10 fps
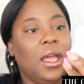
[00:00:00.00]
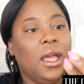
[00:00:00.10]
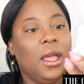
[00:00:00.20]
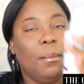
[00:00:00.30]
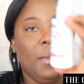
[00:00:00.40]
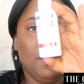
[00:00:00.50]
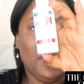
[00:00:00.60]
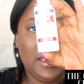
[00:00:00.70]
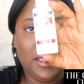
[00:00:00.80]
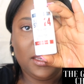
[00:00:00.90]

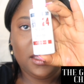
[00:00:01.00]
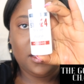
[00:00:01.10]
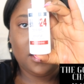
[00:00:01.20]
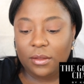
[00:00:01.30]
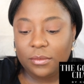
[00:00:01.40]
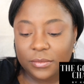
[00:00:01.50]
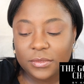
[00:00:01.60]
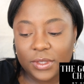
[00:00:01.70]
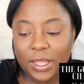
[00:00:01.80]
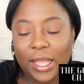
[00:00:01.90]
Maybelline.
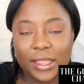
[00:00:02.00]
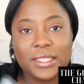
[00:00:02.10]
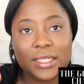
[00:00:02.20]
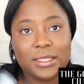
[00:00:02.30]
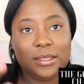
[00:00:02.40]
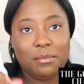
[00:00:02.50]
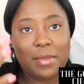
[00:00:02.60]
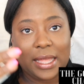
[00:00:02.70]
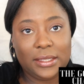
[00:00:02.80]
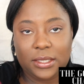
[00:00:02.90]
And this is
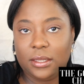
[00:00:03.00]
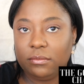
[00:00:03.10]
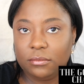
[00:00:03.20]
matte.